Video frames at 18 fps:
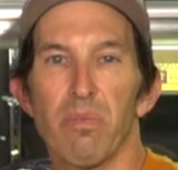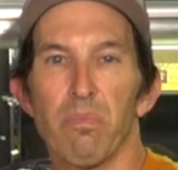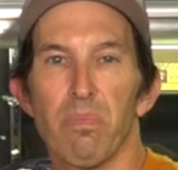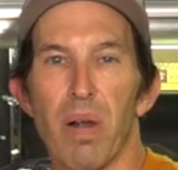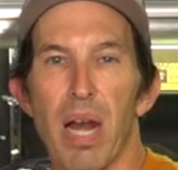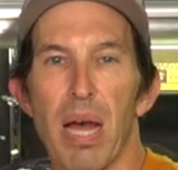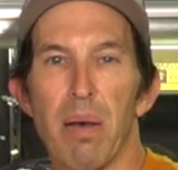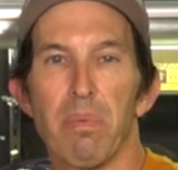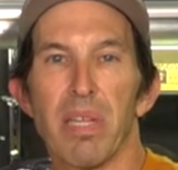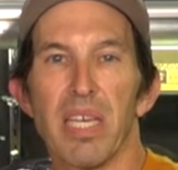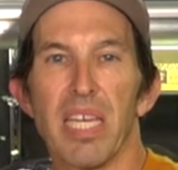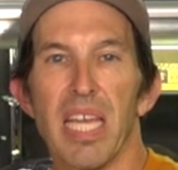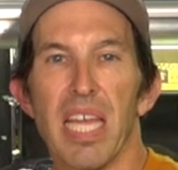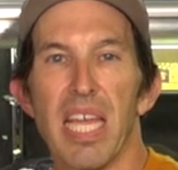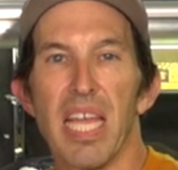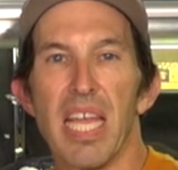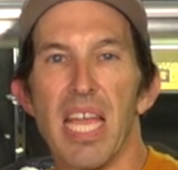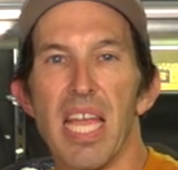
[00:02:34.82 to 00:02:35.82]
probably
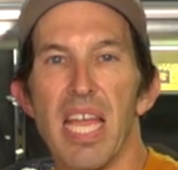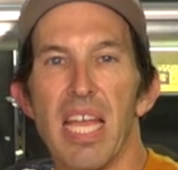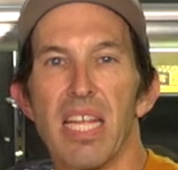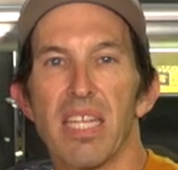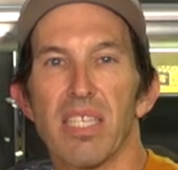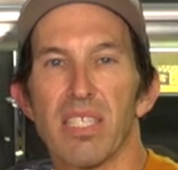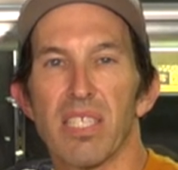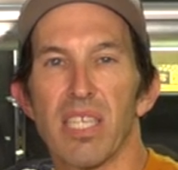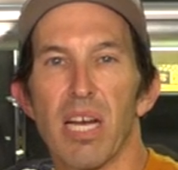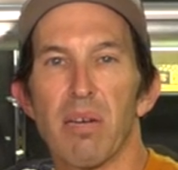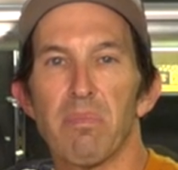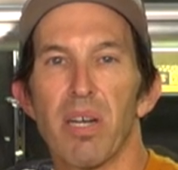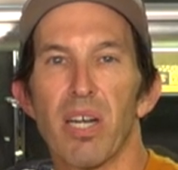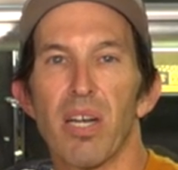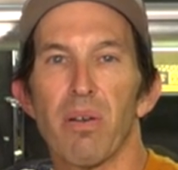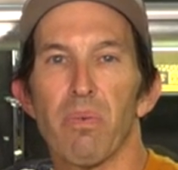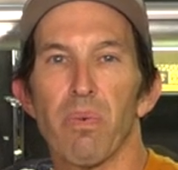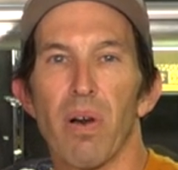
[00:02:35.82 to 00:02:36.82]
in
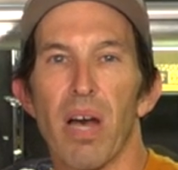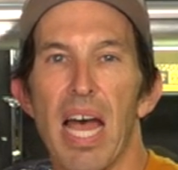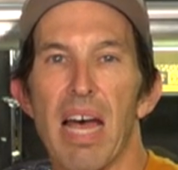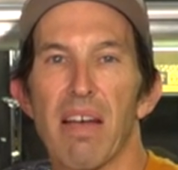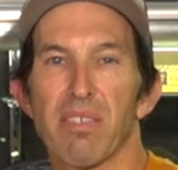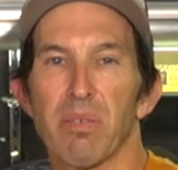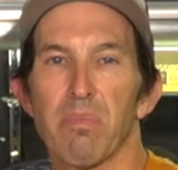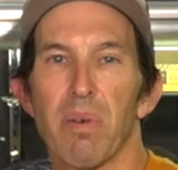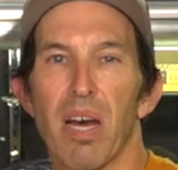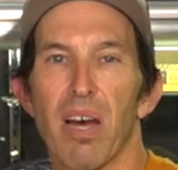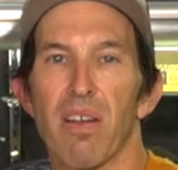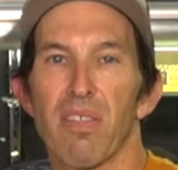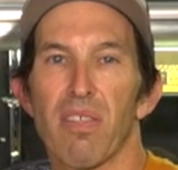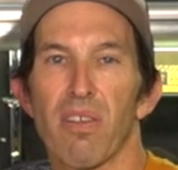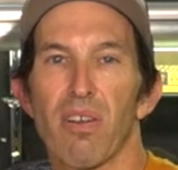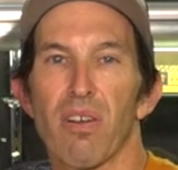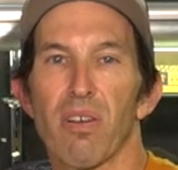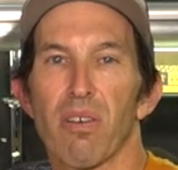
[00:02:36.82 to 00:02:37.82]
summer, we'll have some
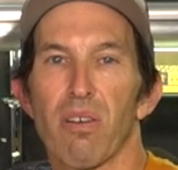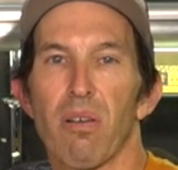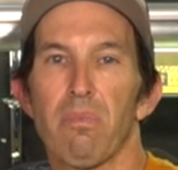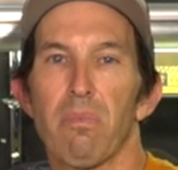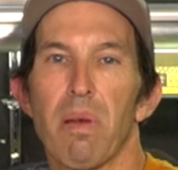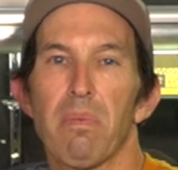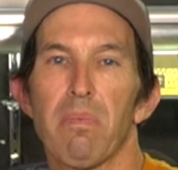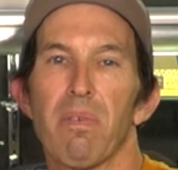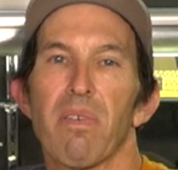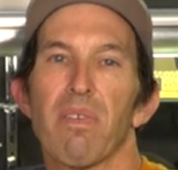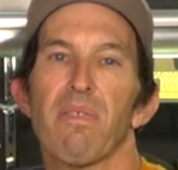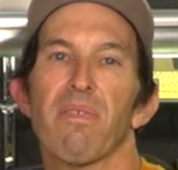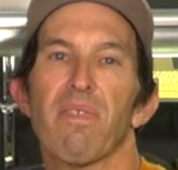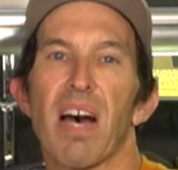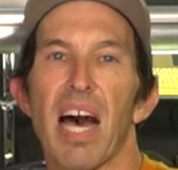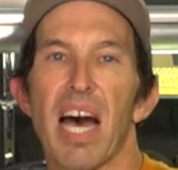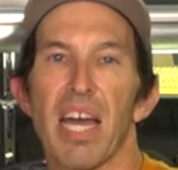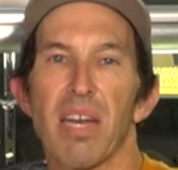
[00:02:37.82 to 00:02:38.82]
other
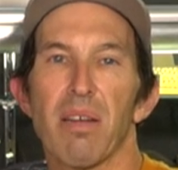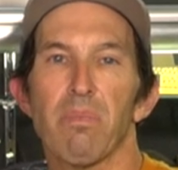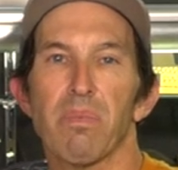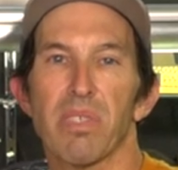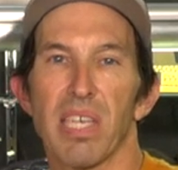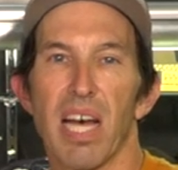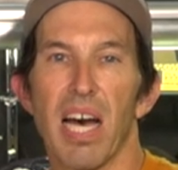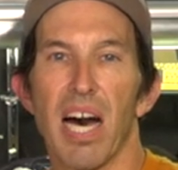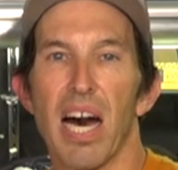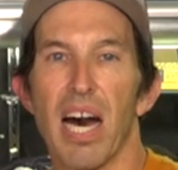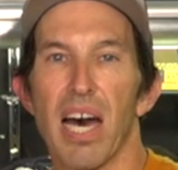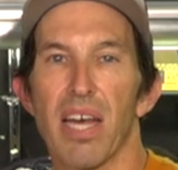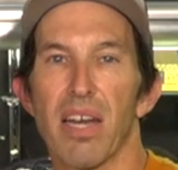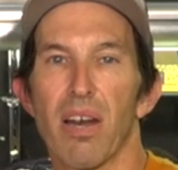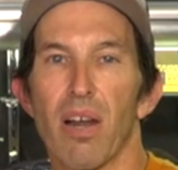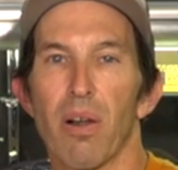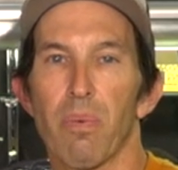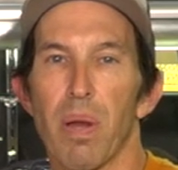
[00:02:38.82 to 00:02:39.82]
commemorative items
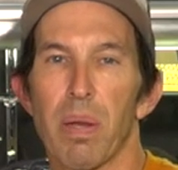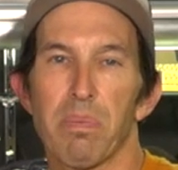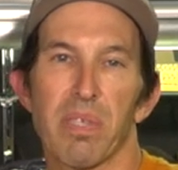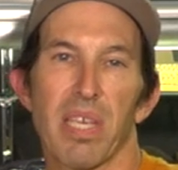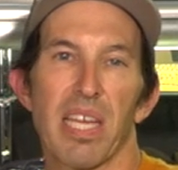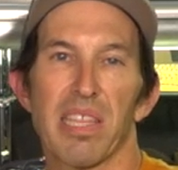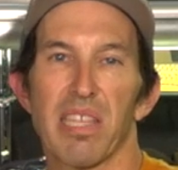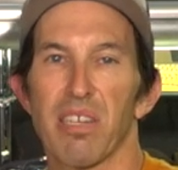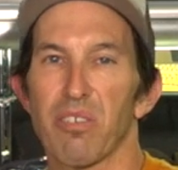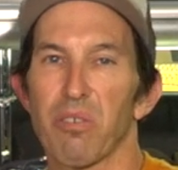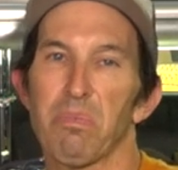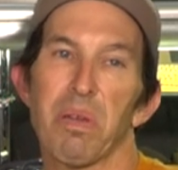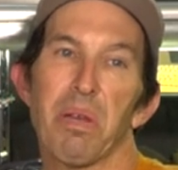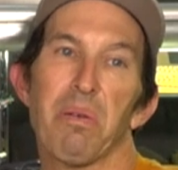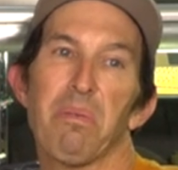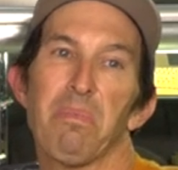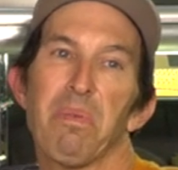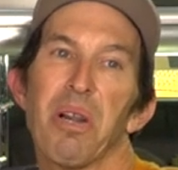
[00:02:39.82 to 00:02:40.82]
on our website that you'll
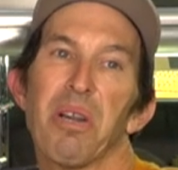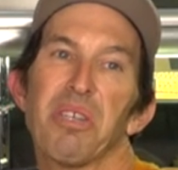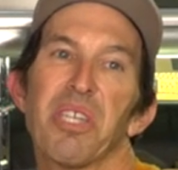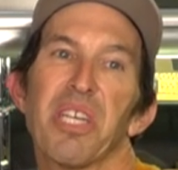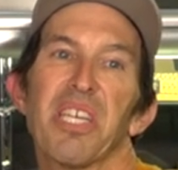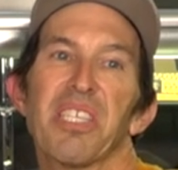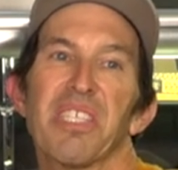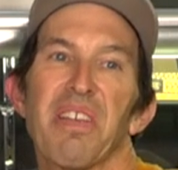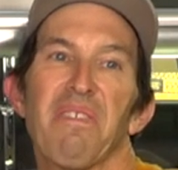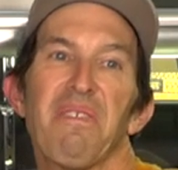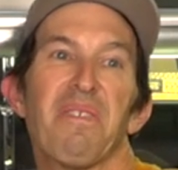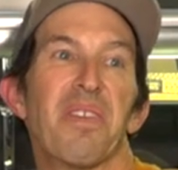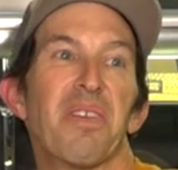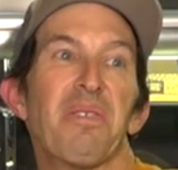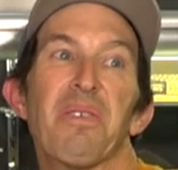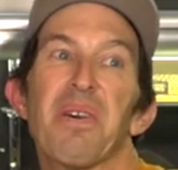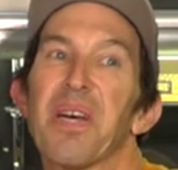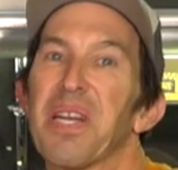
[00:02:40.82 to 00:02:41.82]
be able to purchase if
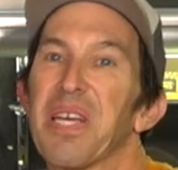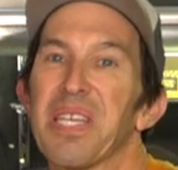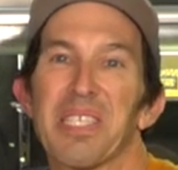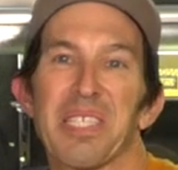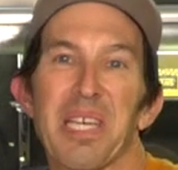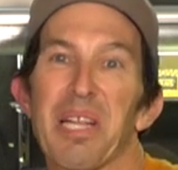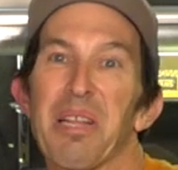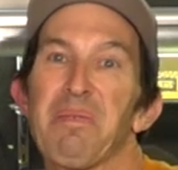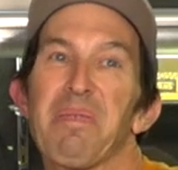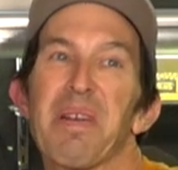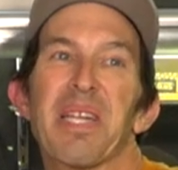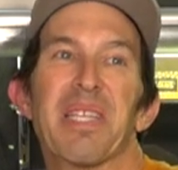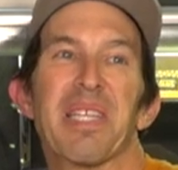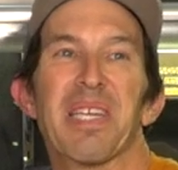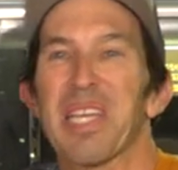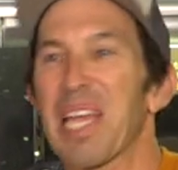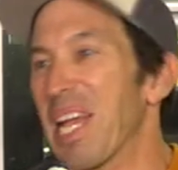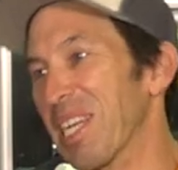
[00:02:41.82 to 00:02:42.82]
you want to celebrate
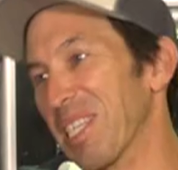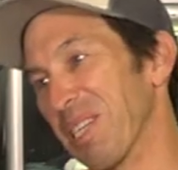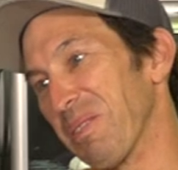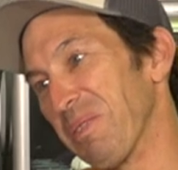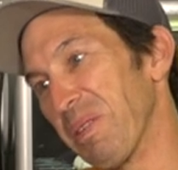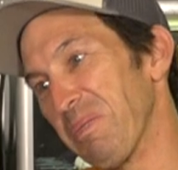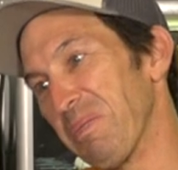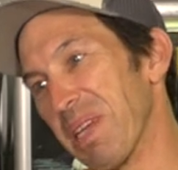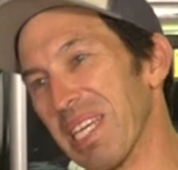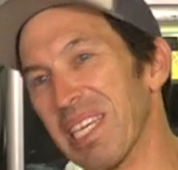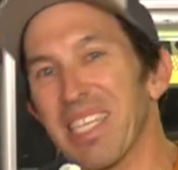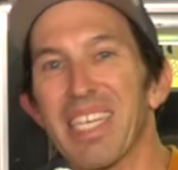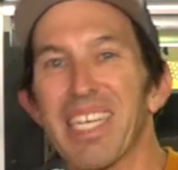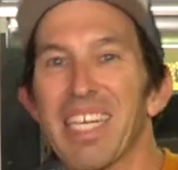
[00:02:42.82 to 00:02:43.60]
the occasion with me.